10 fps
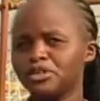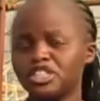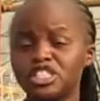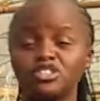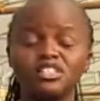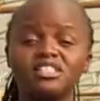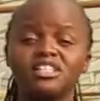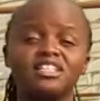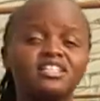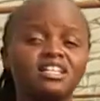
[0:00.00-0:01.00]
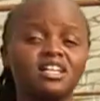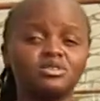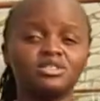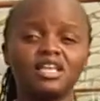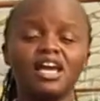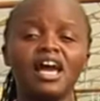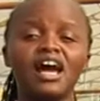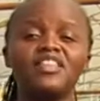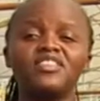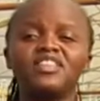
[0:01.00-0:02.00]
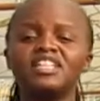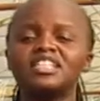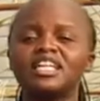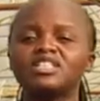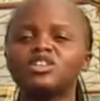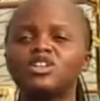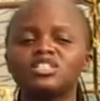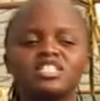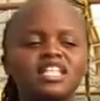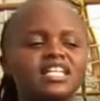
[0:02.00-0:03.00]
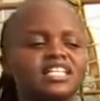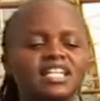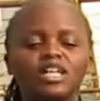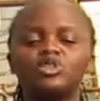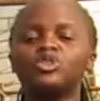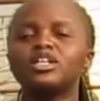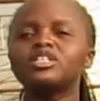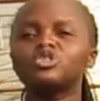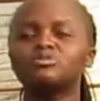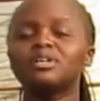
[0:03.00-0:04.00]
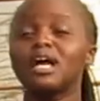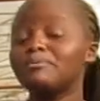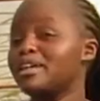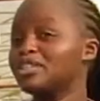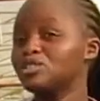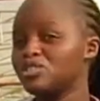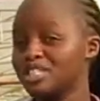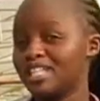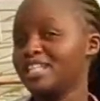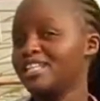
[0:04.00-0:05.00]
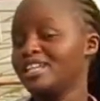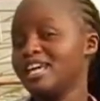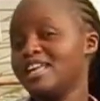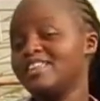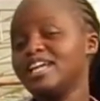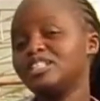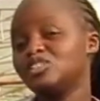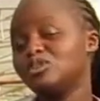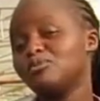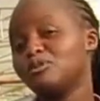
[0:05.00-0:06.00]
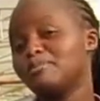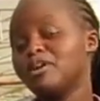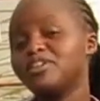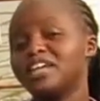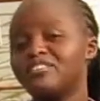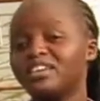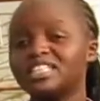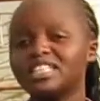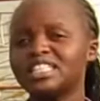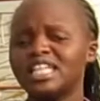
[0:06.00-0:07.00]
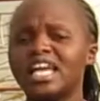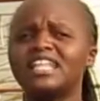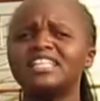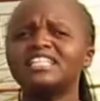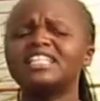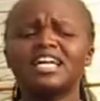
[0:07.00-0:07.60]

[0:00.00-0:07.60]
rotation in the greenhouse. And this has caused the greenhouse soils to become exhausted. There is no more biodiversity, and this